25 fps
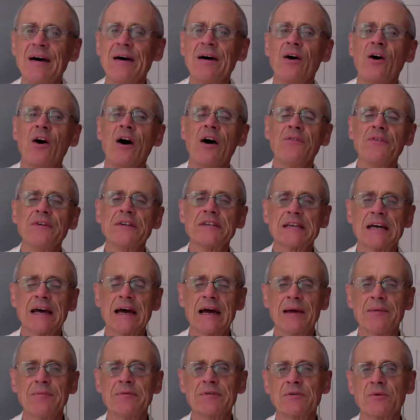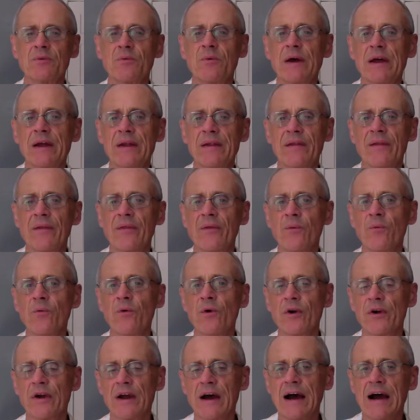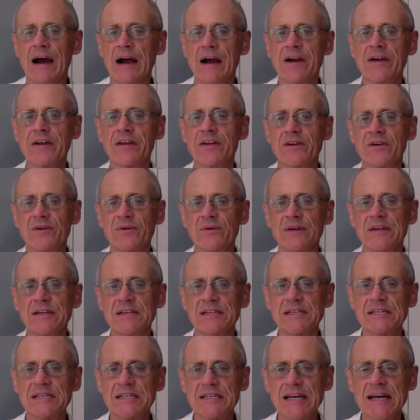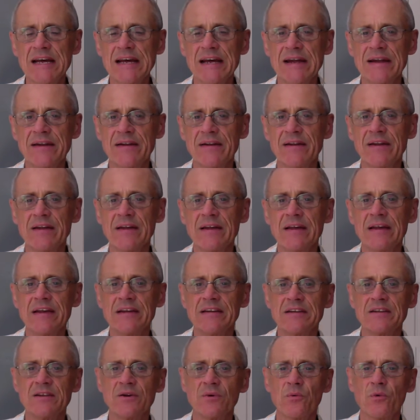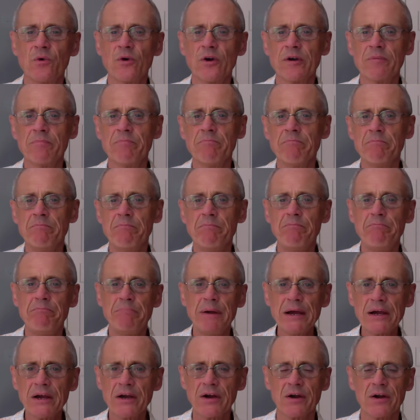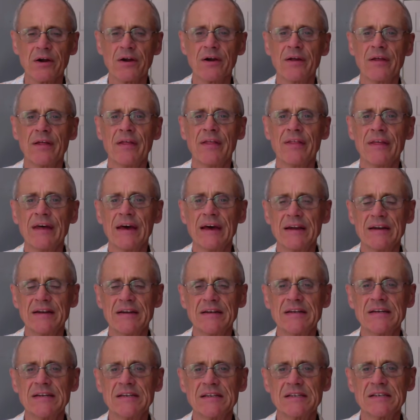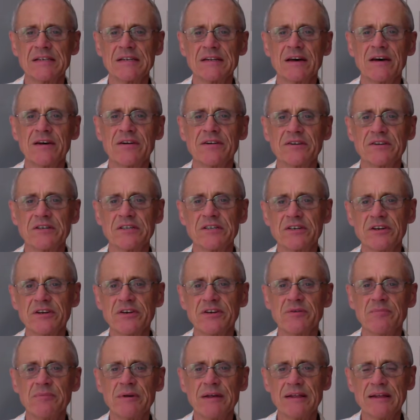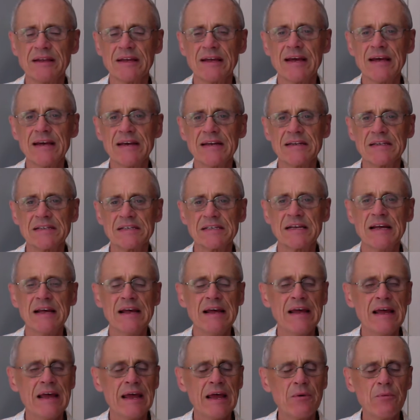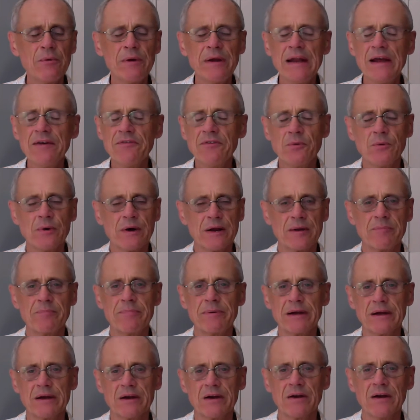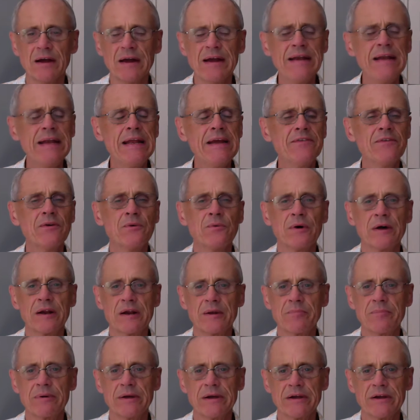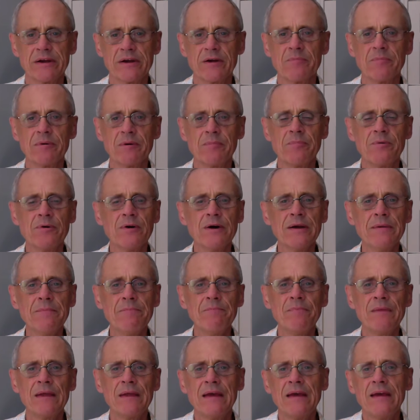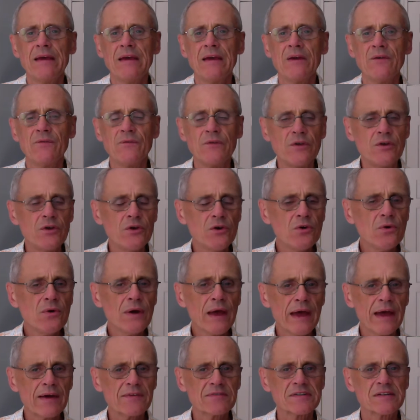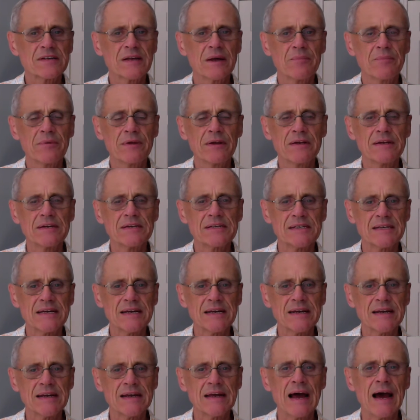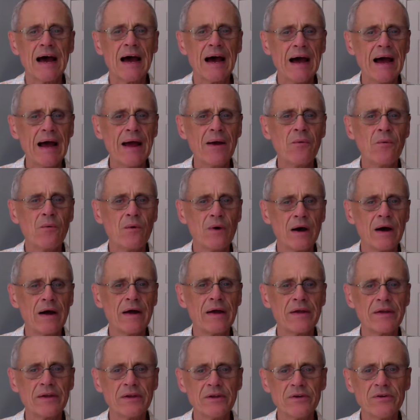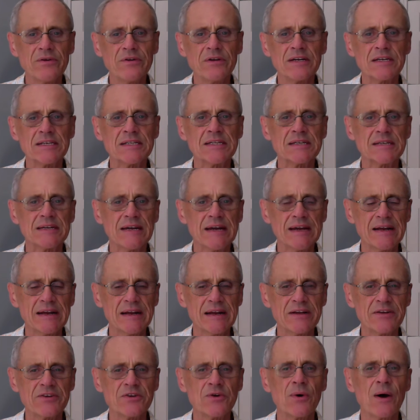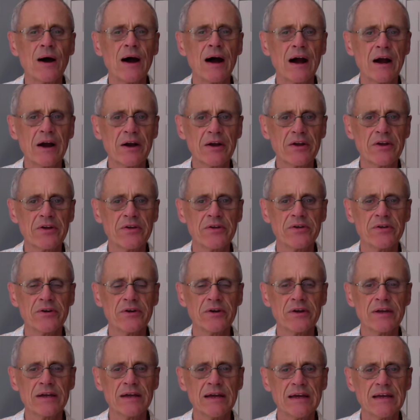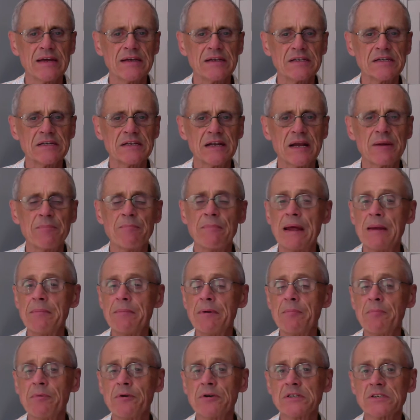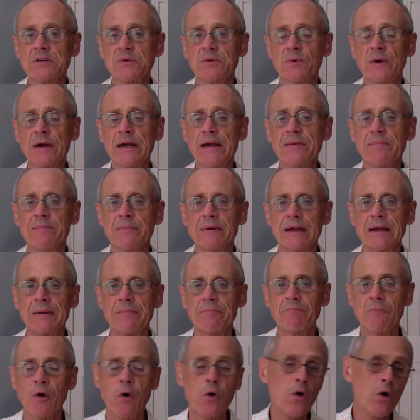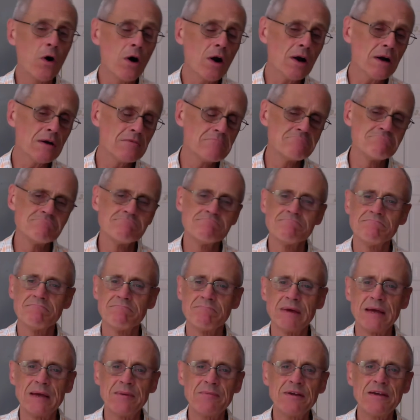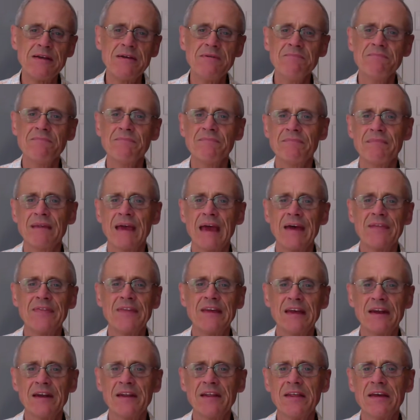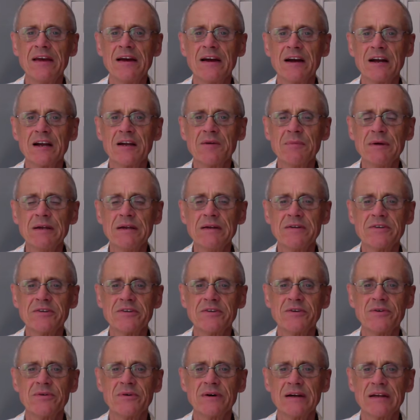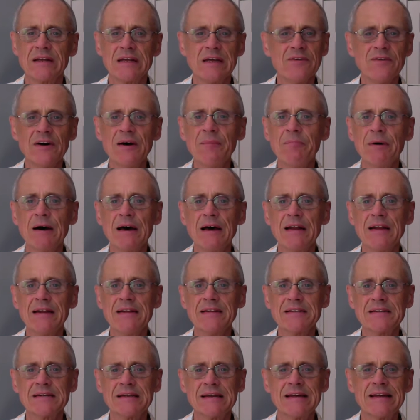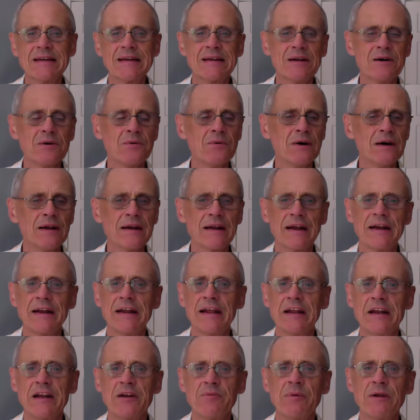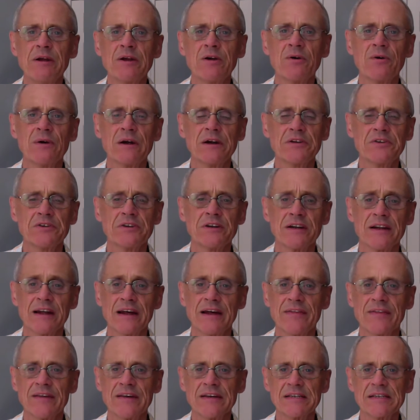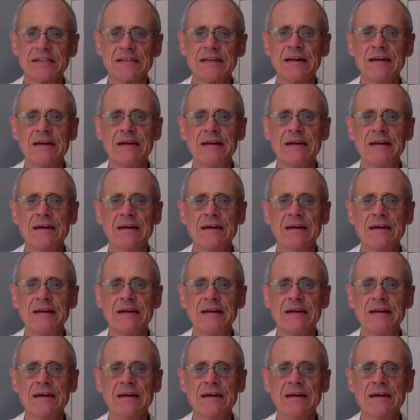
Oftentimes when the word argue is said, it's the word bicker that is understood to be the case. And we never want to bicker. I never want to bicker. But boy, if you have something to say, I want you to state it, to argue your case, and maybe persuade me. Or maybe at the end of the argument to give up on it and say, you know what, I needed to be corrected on this.